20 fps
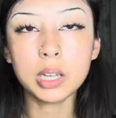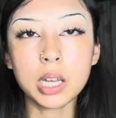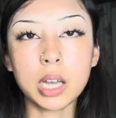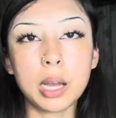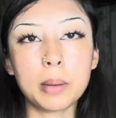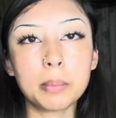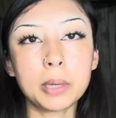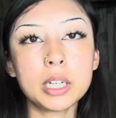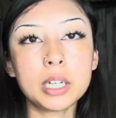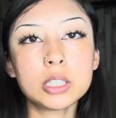
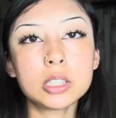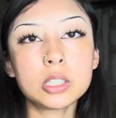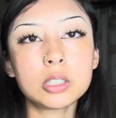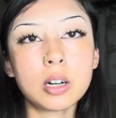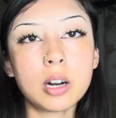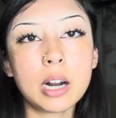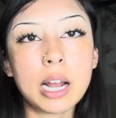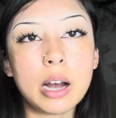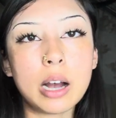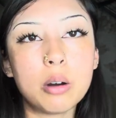I'm gonna
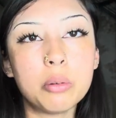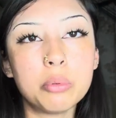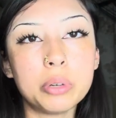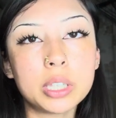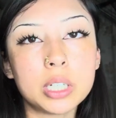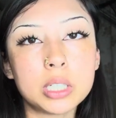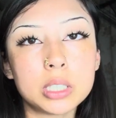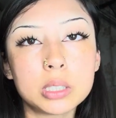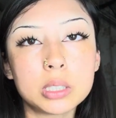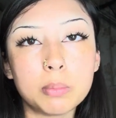start out
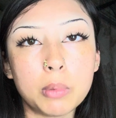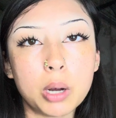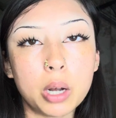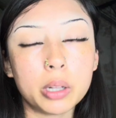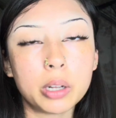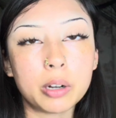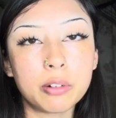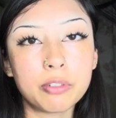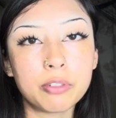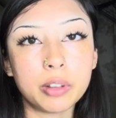with a
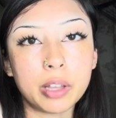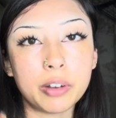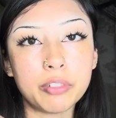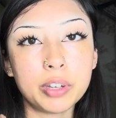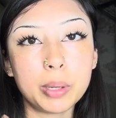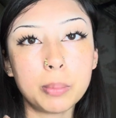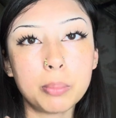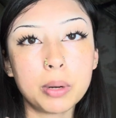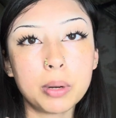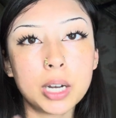smaller
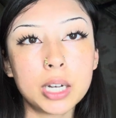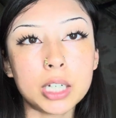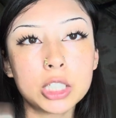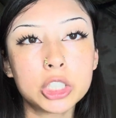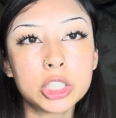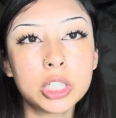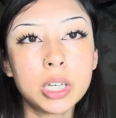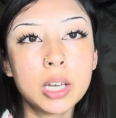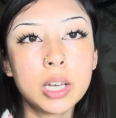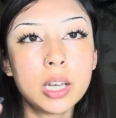fluffy
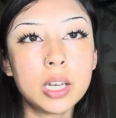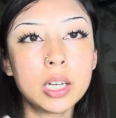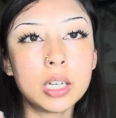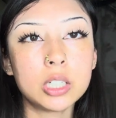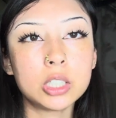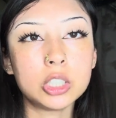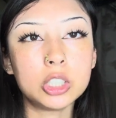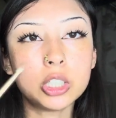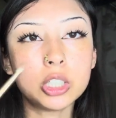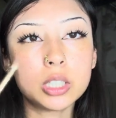brush
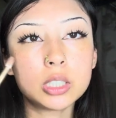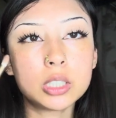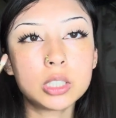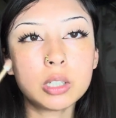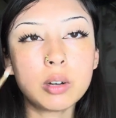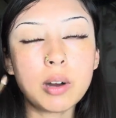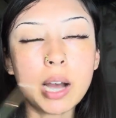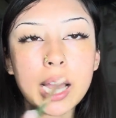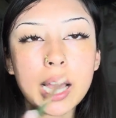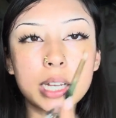just
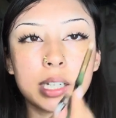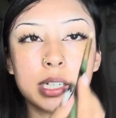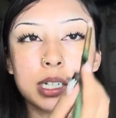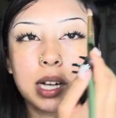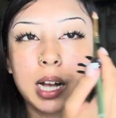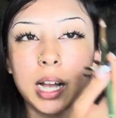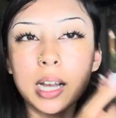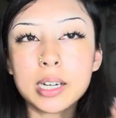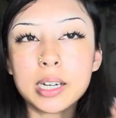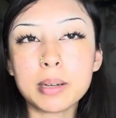so I could
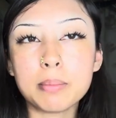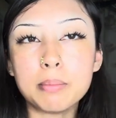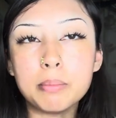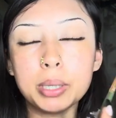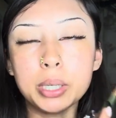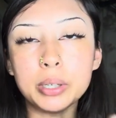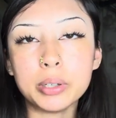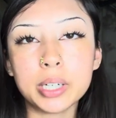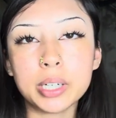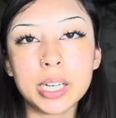kind of
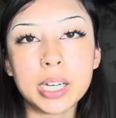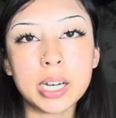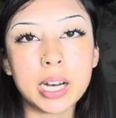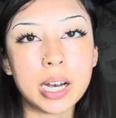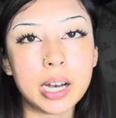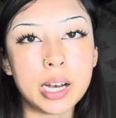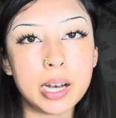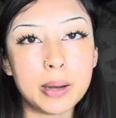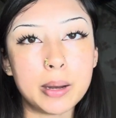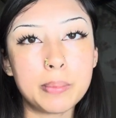build it
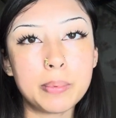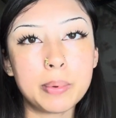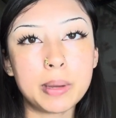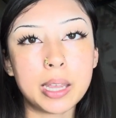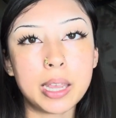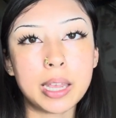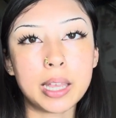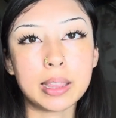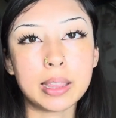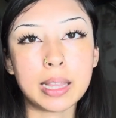up,
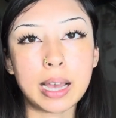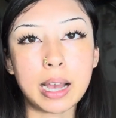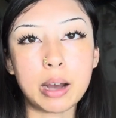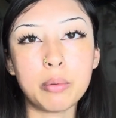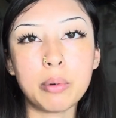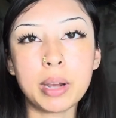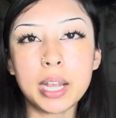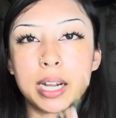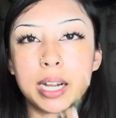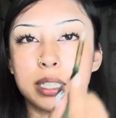and that
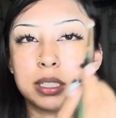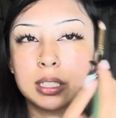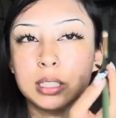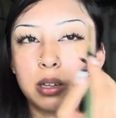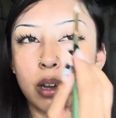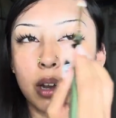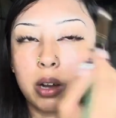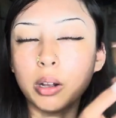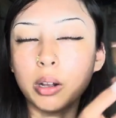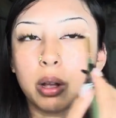way it's
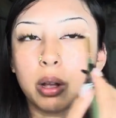not